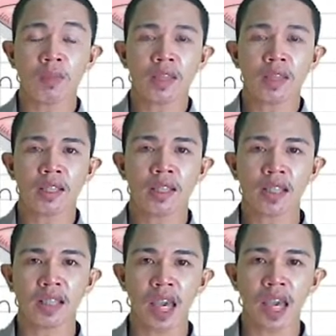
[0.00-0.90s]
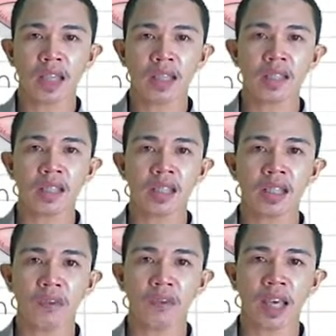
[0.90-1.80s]
68,
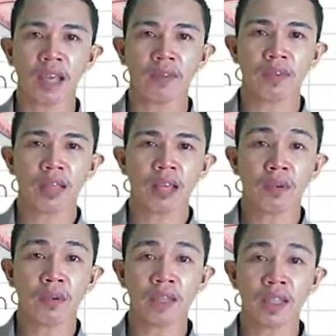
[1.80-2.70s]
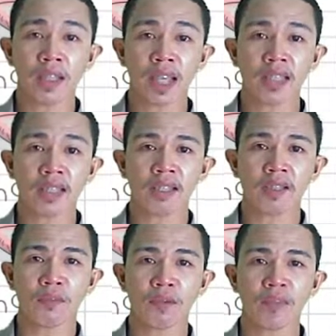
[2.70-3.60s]
65, 56,
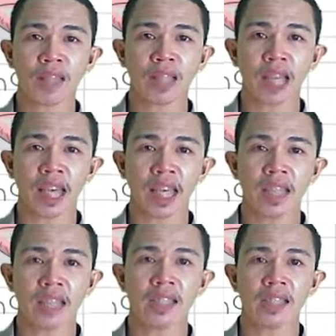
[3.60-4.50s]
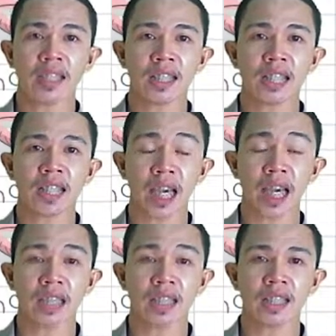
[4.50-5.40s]
59,
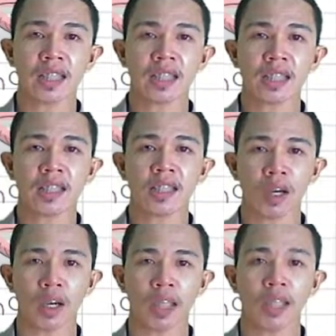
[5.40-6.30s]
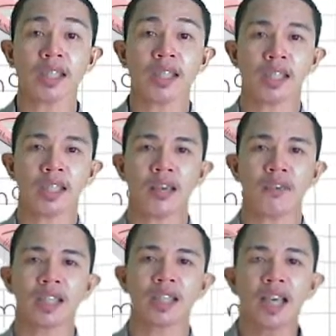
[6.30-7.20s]
69, 61, and
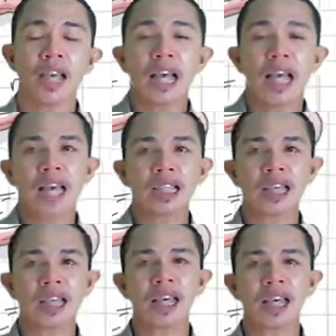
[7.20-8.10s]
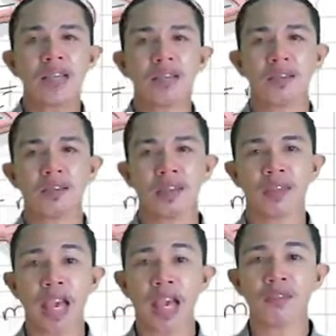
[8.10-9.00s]
67. Analyze the
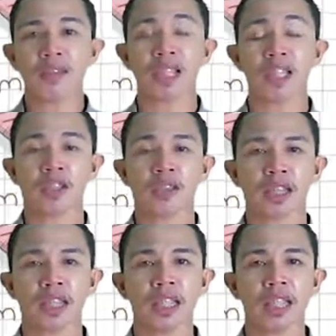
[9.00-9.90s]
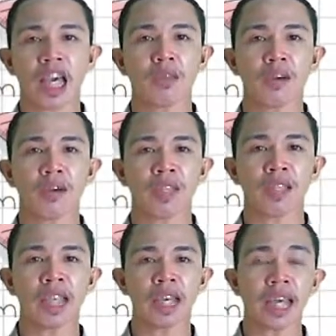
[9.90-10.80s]
average running time of the
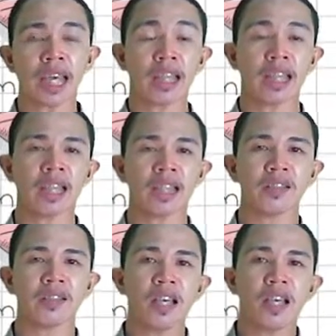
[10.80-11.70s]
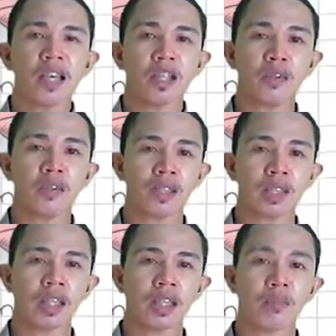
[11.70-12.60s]
10 athletes
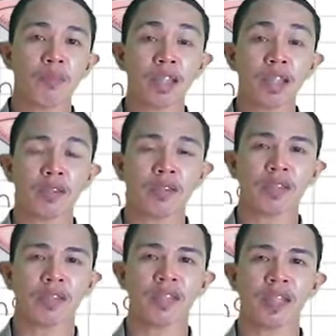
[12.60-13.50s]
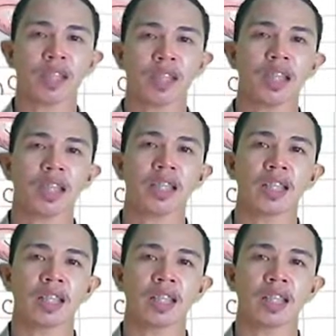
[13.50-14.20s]
using the measures of central tendency.